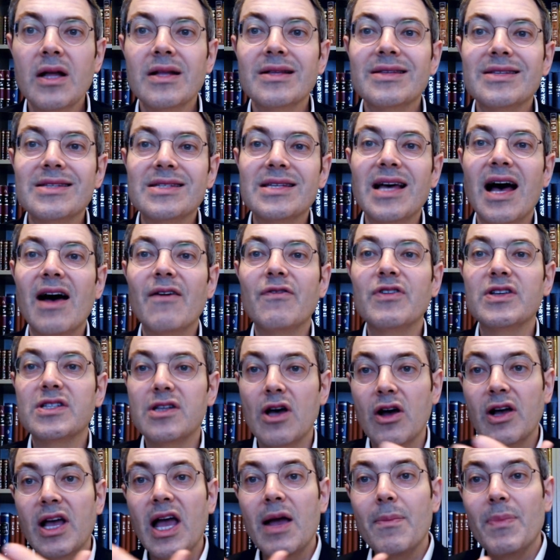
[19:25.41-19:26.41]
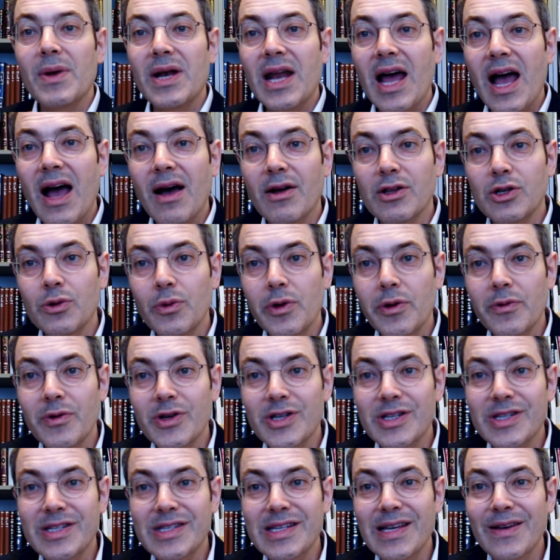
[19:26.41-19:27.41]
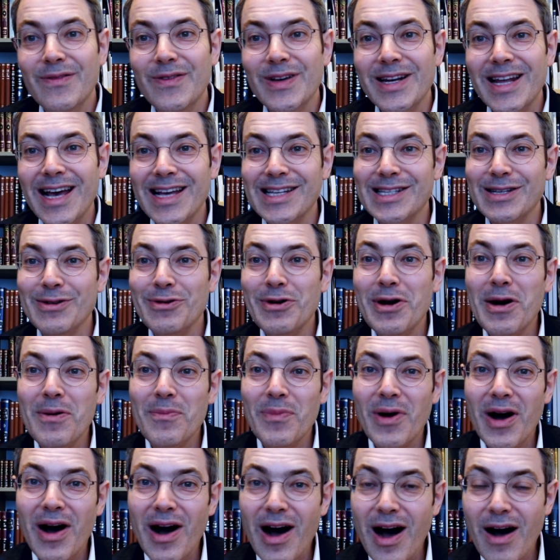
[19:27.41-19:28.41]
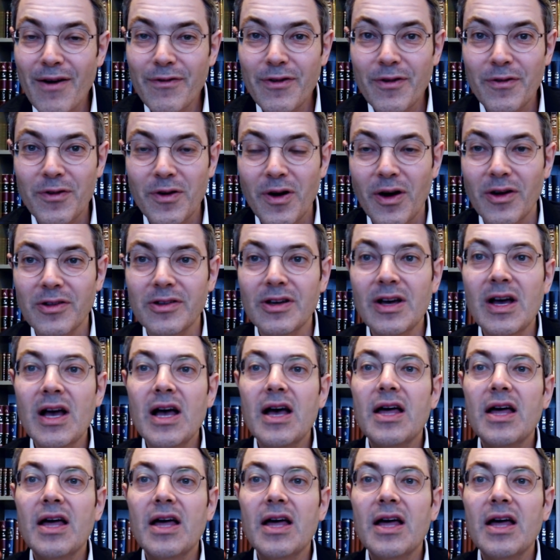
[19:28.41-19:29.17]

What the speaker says: Tzav is, okay, but now how do we receive it, as it were, on behalf of God?